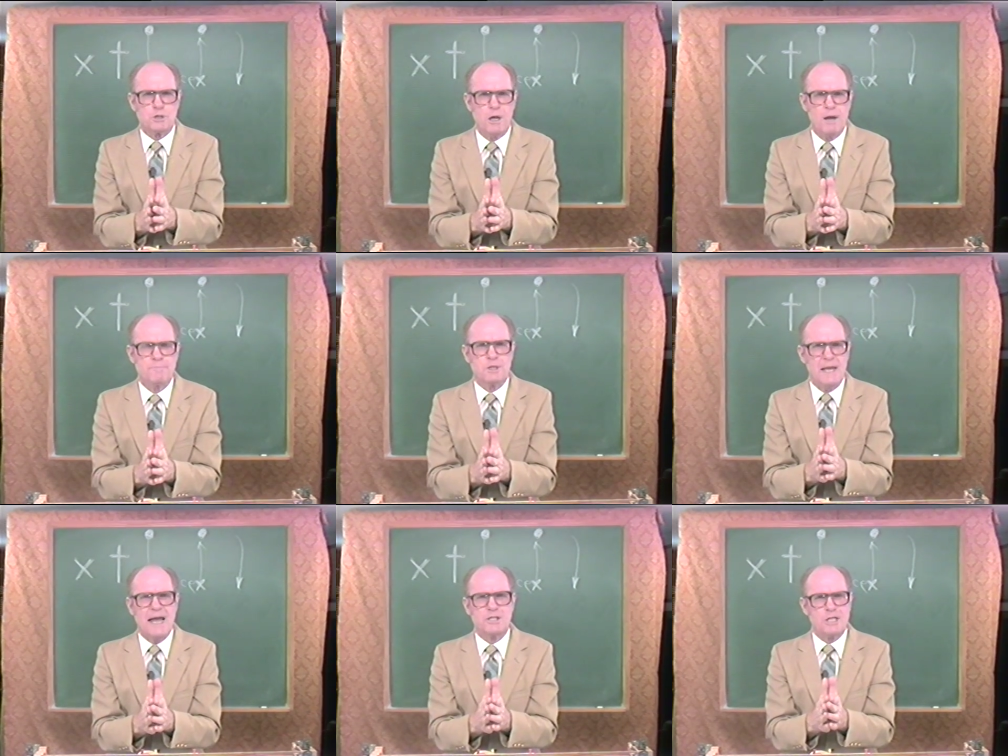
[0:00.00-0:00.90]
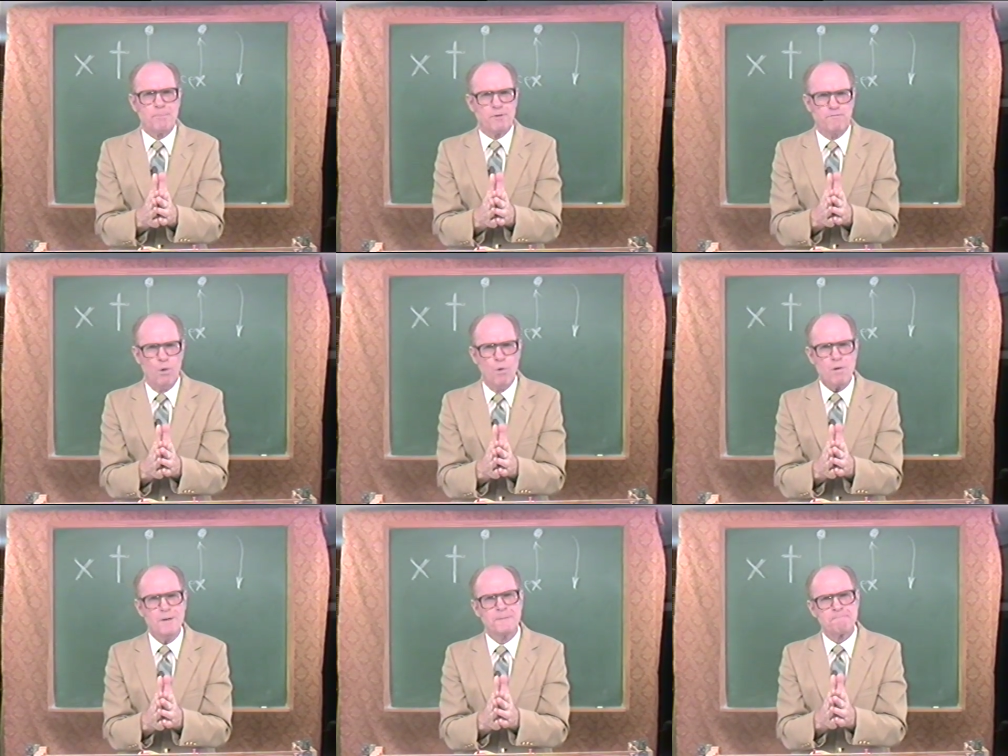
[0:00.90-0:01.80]
Psalms in Acts chapter
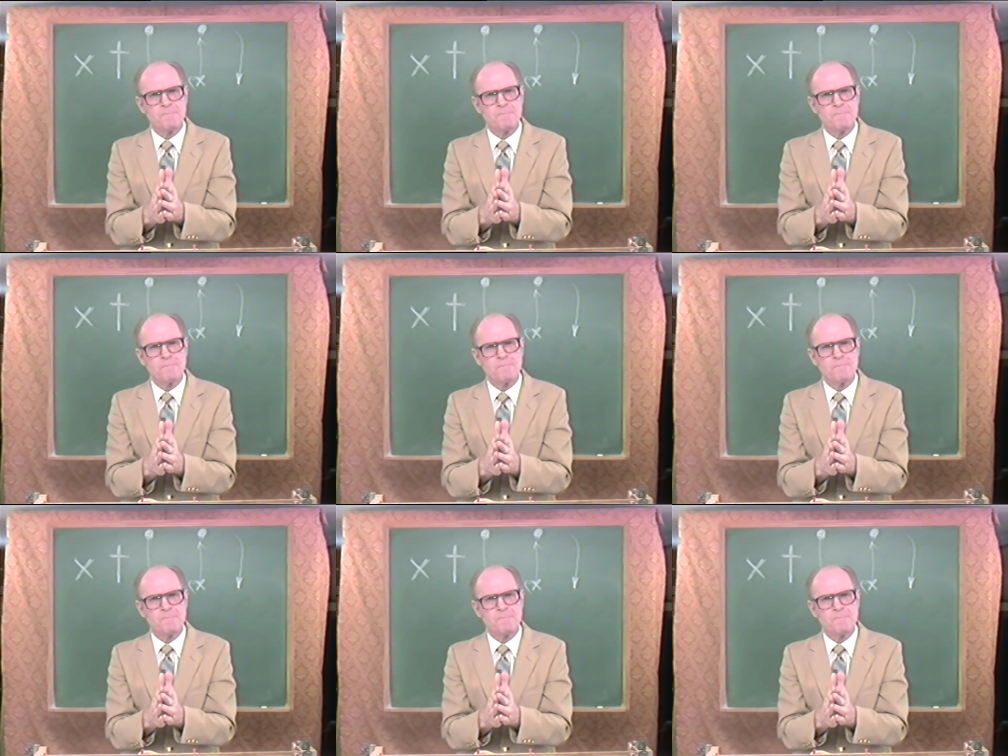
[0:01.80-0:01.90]
4,